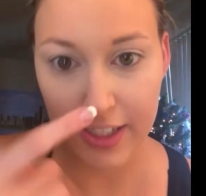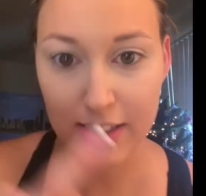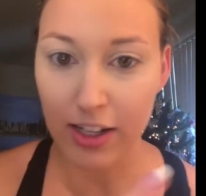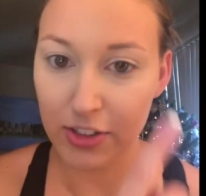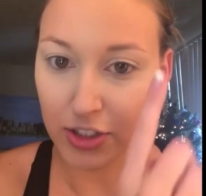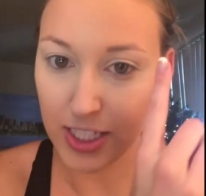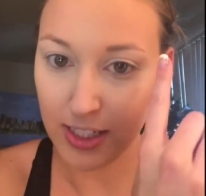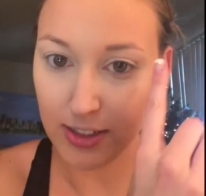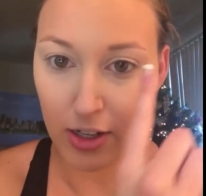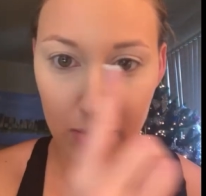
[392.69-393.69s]
It's called your
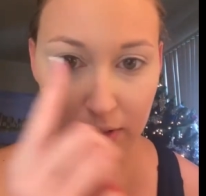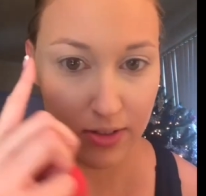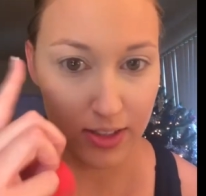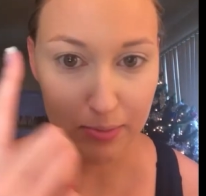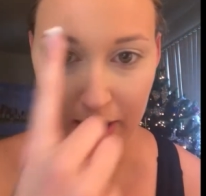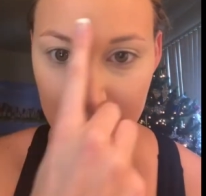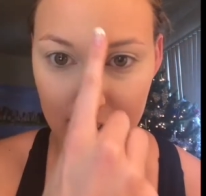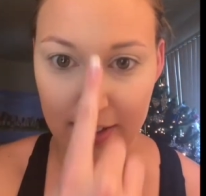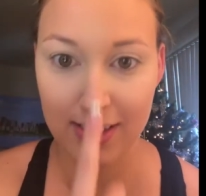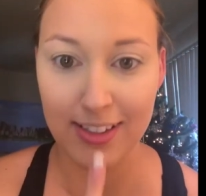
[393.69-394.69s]
T-zone. It makes a
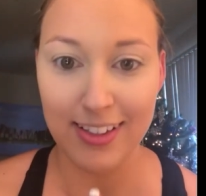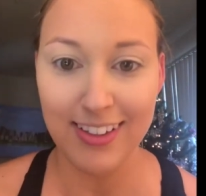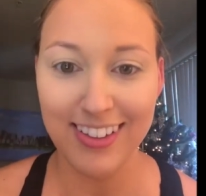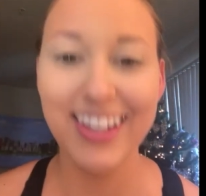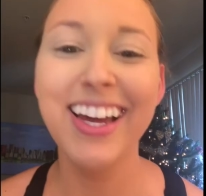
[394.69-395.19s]
T.